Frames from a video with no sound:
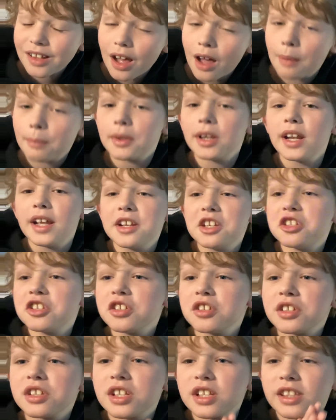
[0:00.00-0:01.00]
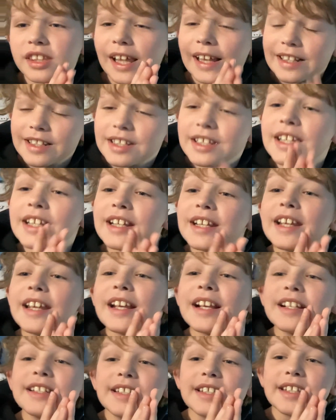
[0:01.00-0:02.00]
combinations. That's the
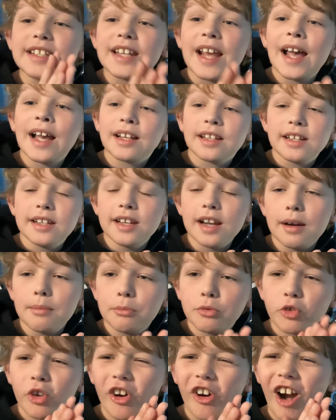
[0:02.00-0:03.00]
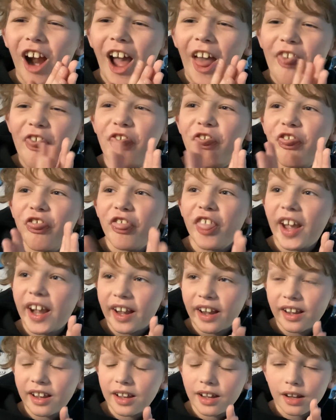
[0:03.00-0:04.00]
exact number, I
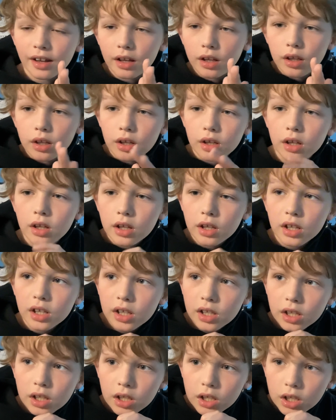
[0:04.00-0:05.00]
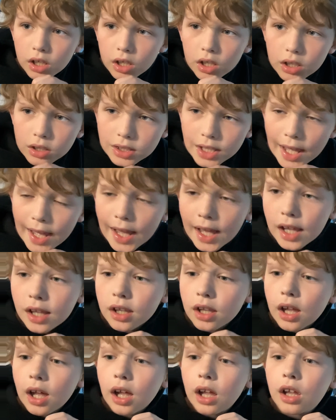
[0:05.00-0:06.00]
think, that
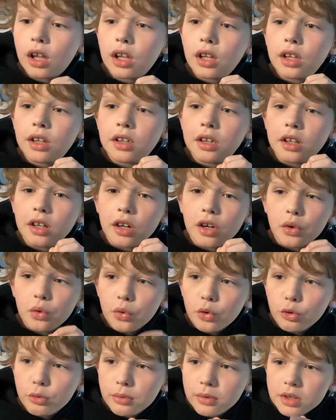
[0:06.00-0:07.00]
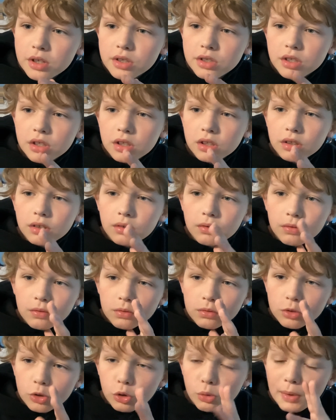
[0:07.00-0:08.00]
there are
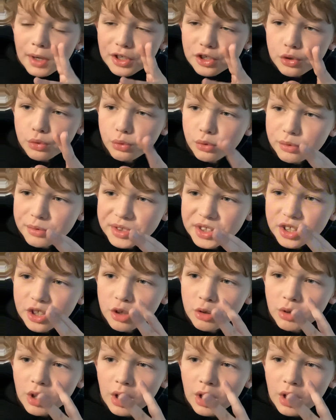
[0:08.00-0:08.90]
2x2 Rubik's Cube